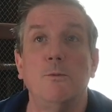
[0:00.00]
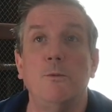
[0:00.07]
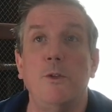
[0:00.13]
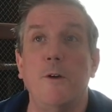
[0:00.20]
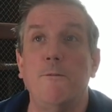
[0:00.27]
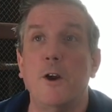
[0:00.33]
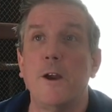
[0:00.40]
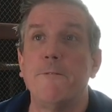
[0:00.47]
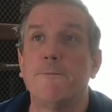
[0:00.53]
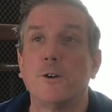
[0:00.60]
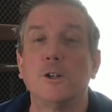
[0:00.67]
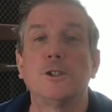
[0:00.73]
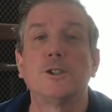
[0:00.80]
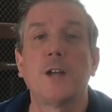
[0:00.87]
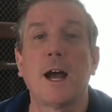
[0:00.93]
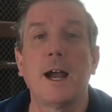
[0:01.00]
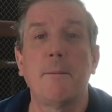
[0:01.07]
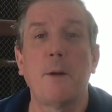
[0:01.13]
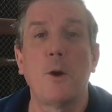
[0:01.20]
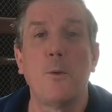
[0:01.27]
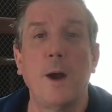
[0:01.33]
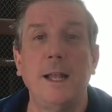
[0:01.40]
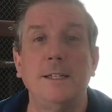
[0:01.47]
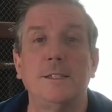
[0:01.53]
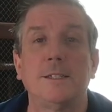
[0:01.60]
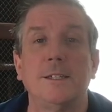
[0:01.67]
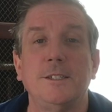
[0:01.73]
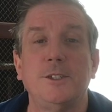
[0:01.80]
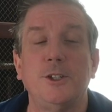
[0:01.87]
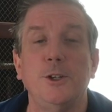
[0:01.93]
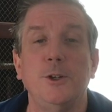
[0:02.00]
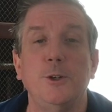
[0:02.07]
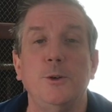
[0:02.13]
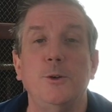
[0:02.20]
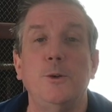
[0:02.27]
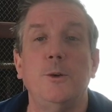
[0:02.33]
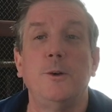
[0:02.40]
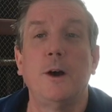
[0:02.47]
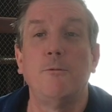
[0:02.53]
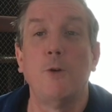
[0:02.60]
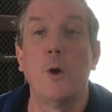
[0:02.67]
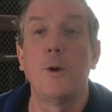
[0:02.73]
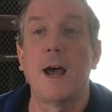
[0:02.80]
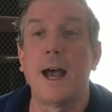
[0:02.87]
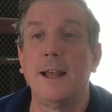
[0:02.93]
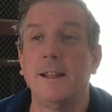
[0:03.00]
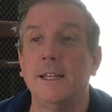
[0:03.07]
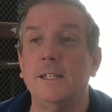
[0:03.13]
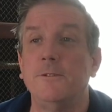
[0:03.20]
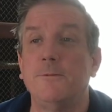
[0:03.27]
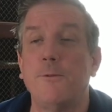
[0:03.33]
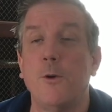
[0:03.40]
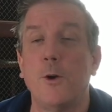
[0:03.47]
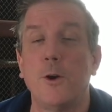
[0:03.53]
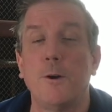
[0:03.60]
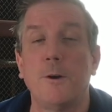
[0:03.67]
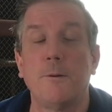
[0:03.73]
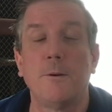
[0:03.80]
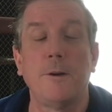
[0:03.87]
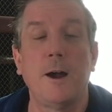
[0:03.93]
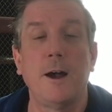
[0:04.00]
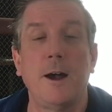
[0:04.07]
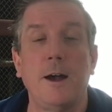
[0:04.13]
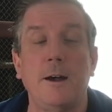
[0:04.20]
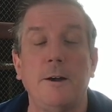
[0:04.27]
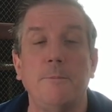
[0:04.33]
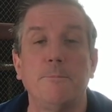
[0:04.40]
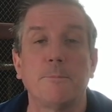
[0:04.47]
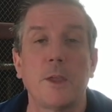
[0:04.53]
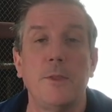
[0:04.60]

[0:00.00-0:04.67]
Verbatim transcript: the very first time I went to Rhode Island for um,